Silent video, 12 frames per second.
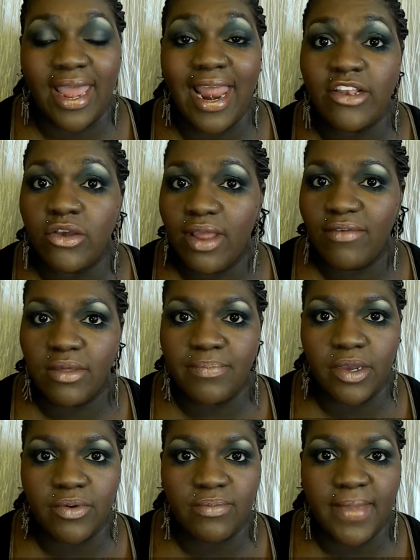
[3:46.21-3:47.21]
And I don't have the
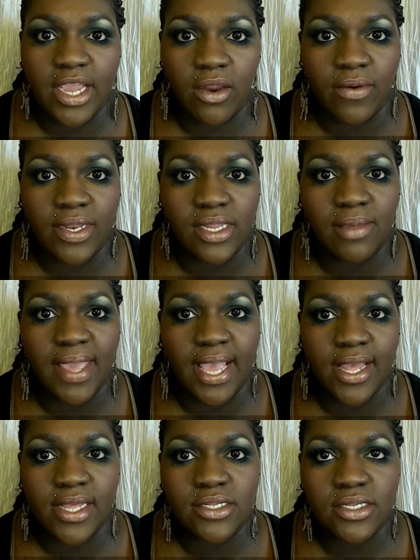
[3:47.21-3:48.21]
book with me currently
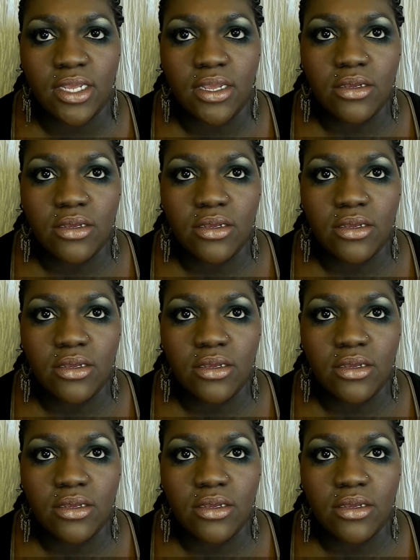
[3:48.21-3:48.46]
because